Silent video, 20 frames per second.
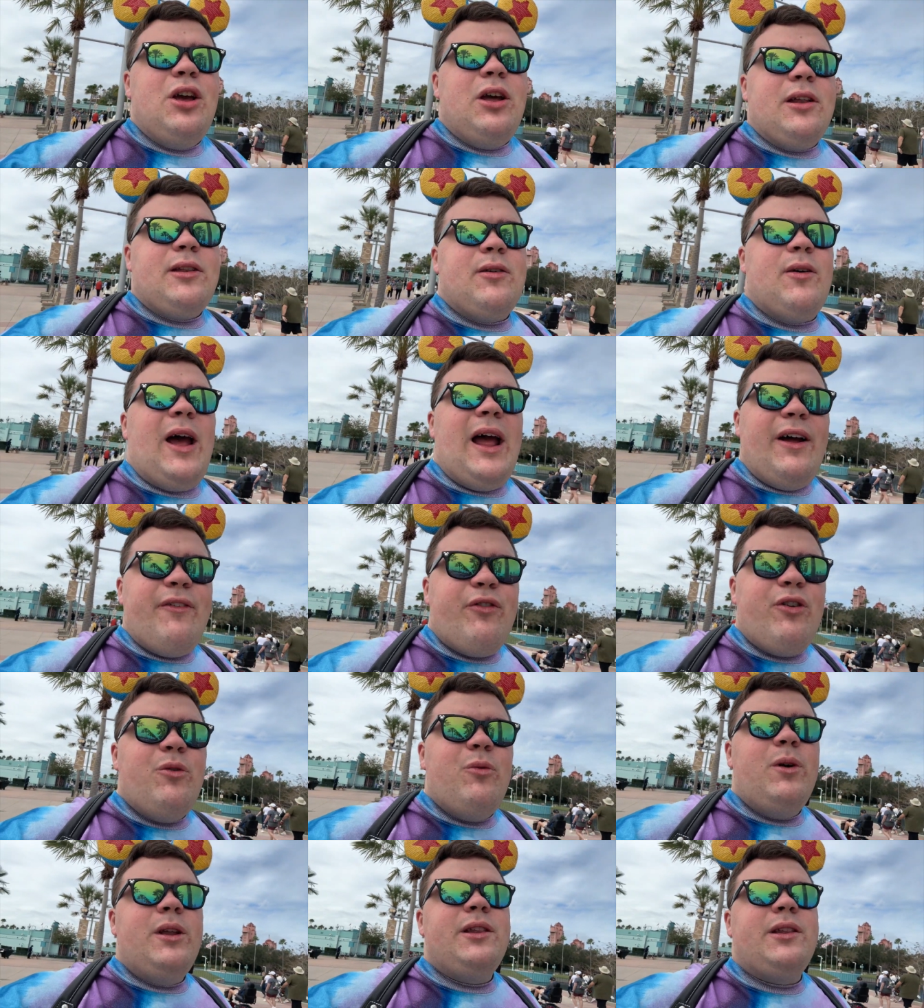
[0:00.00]
So
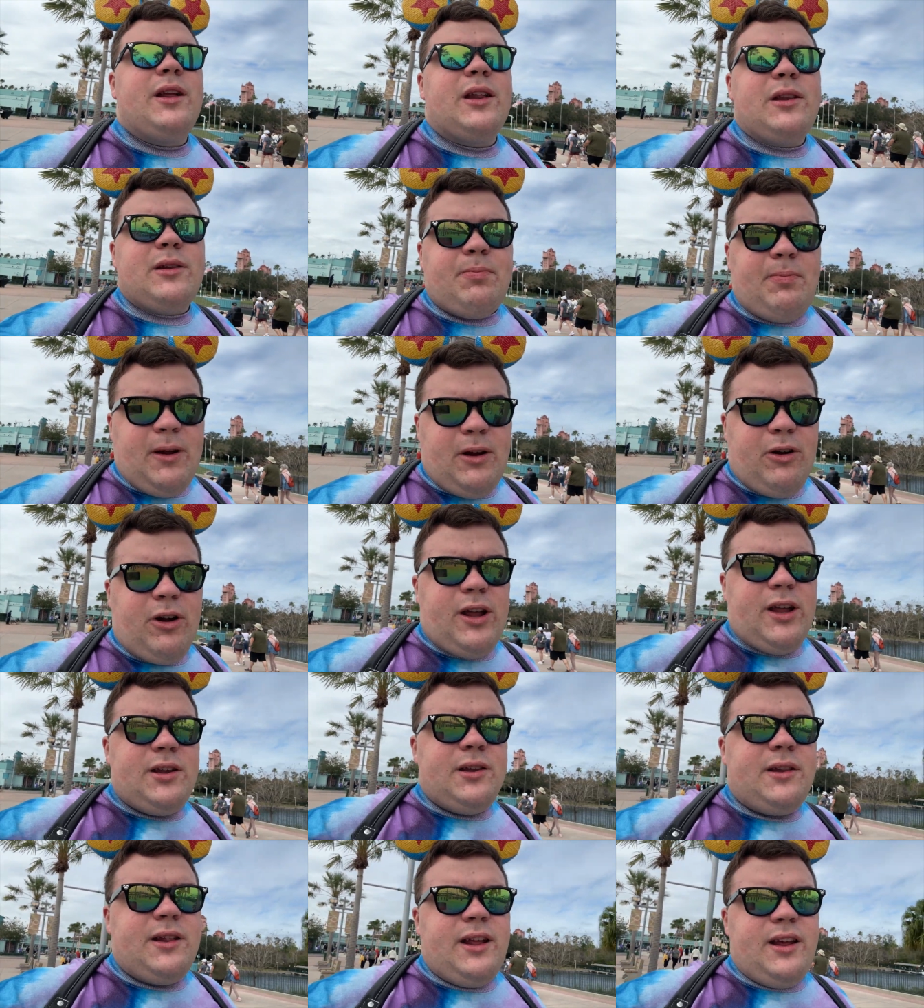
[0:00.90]
everyone's
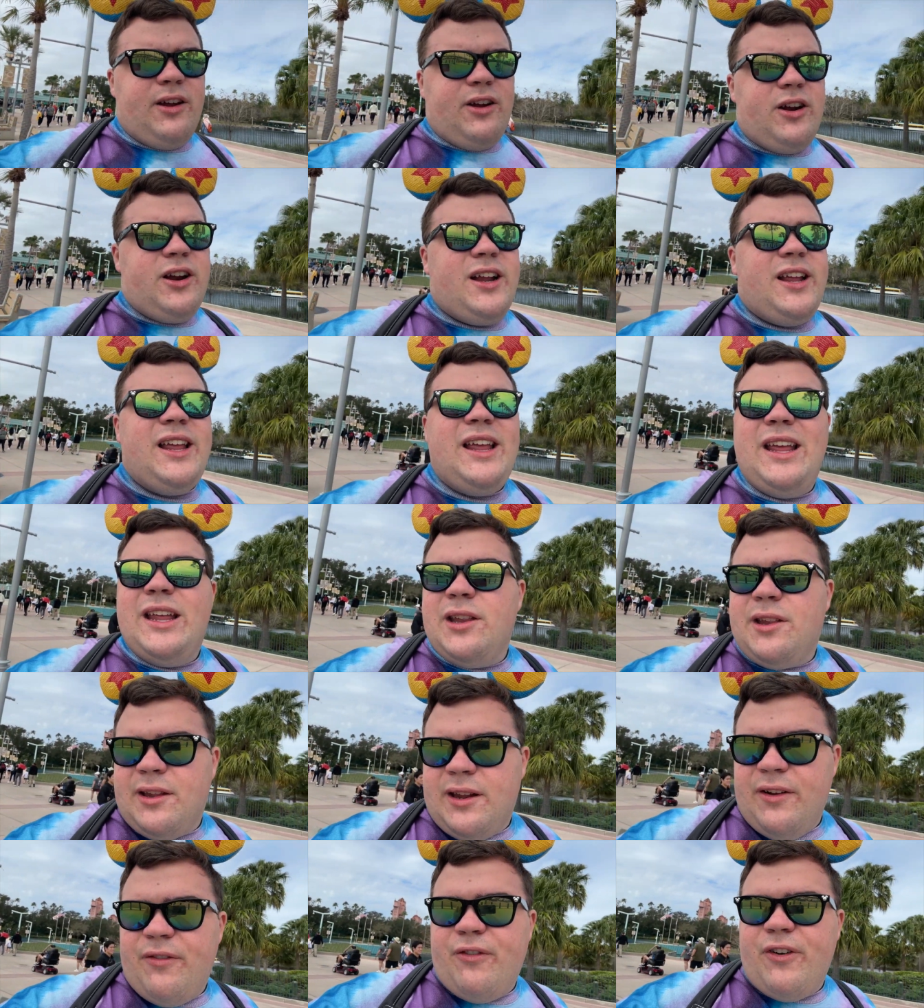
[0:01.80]
experience here is
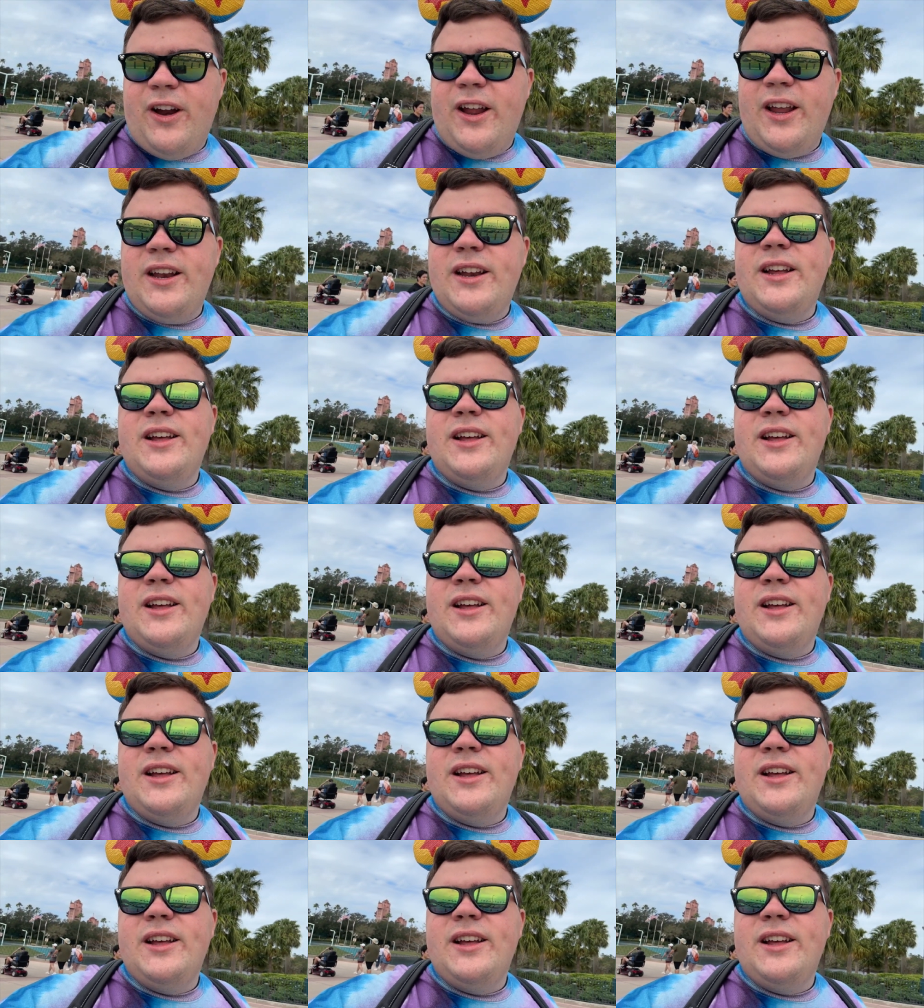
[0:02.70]
different.